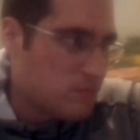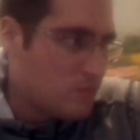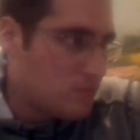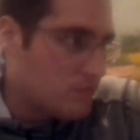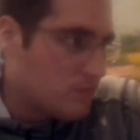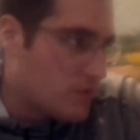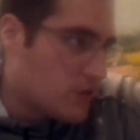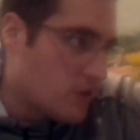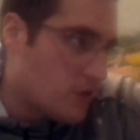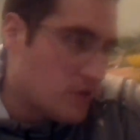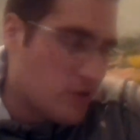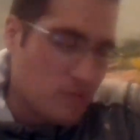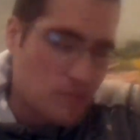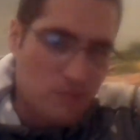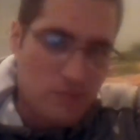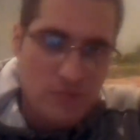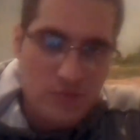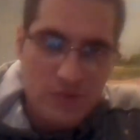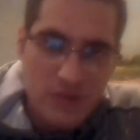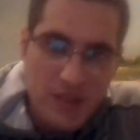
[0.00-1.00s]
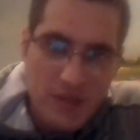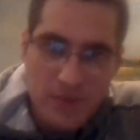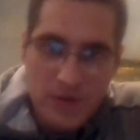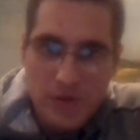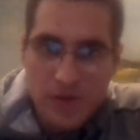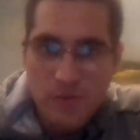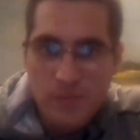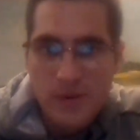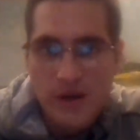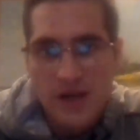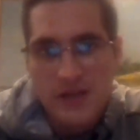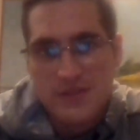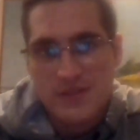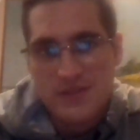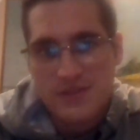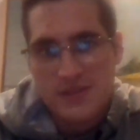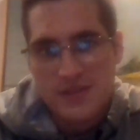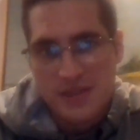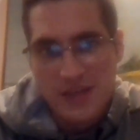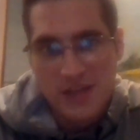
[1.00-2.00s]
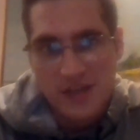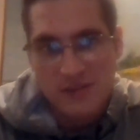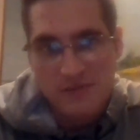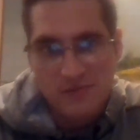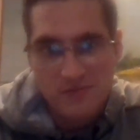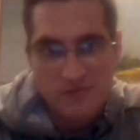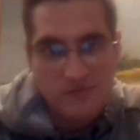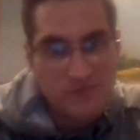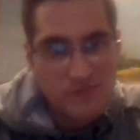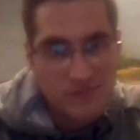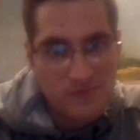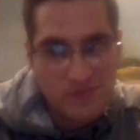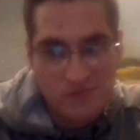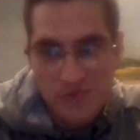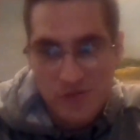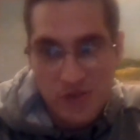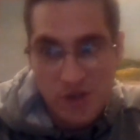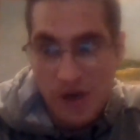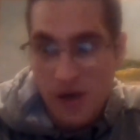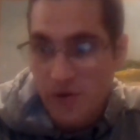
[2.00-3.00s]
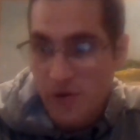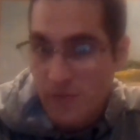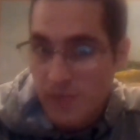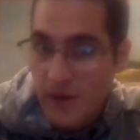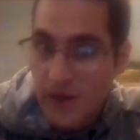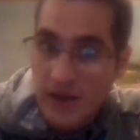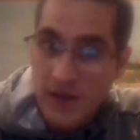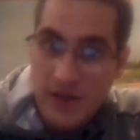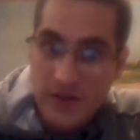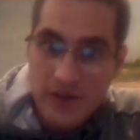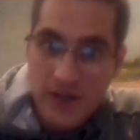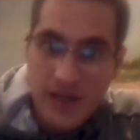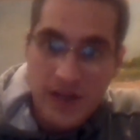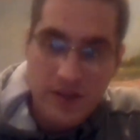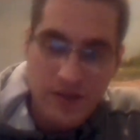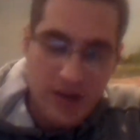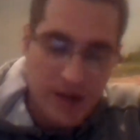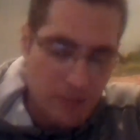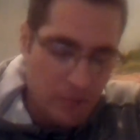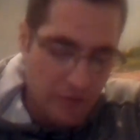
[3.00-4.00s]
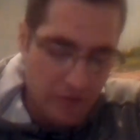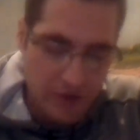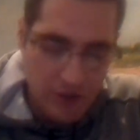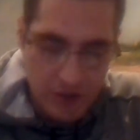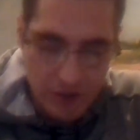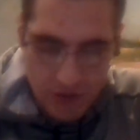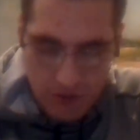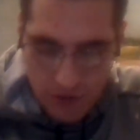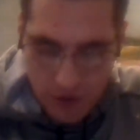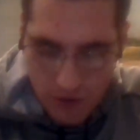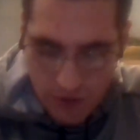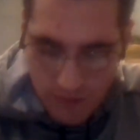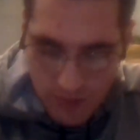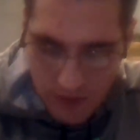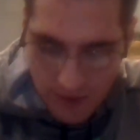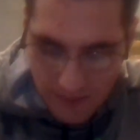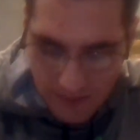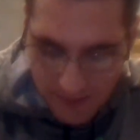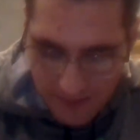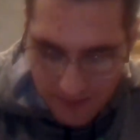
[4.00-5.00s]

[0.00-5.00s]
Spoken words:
your typical peasants that have started rebelling, okay? They're not professional troops.